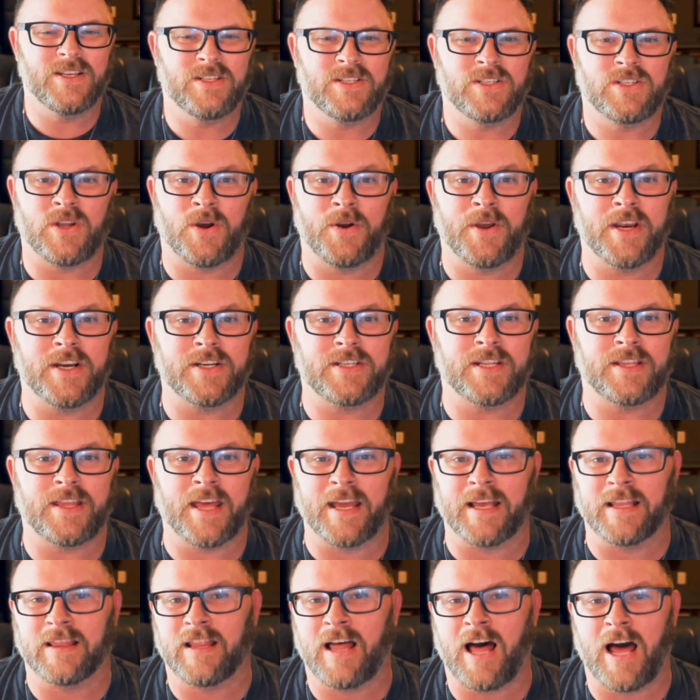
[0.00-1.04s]
So here's the
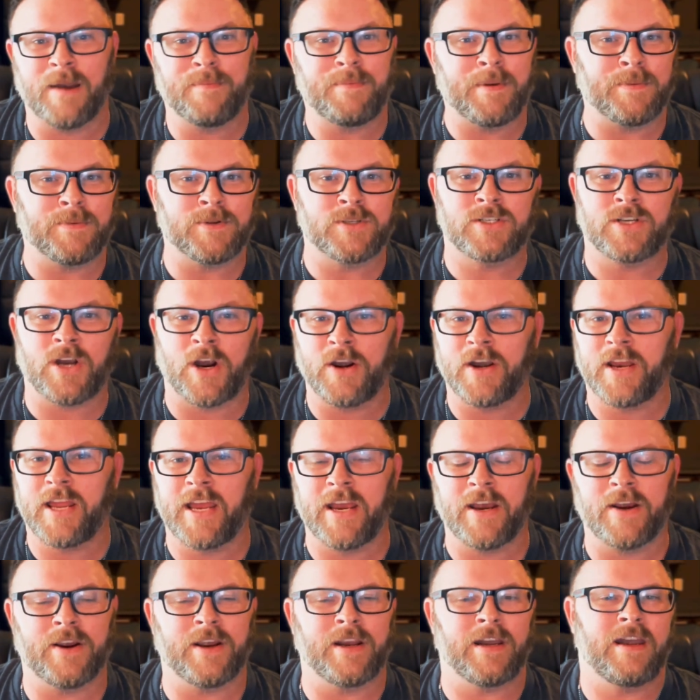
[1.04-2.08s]
thing, a lot of people start
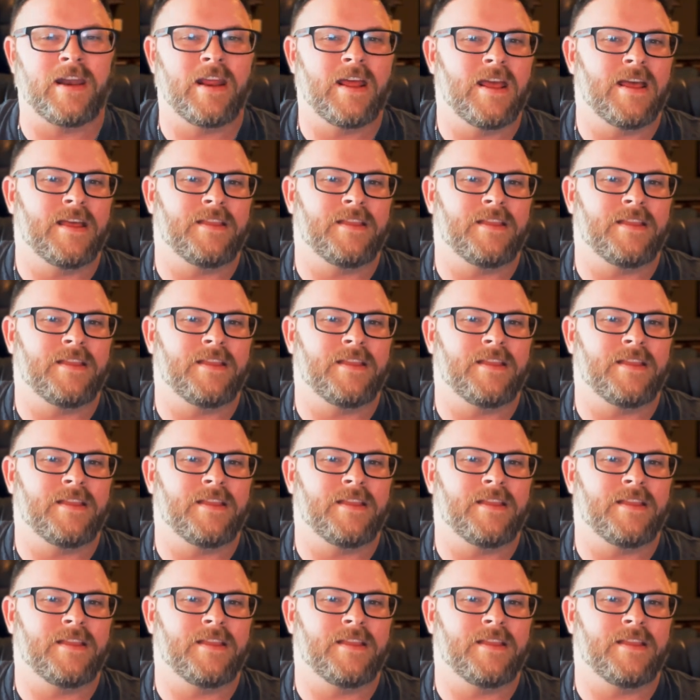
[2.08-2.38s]
hearing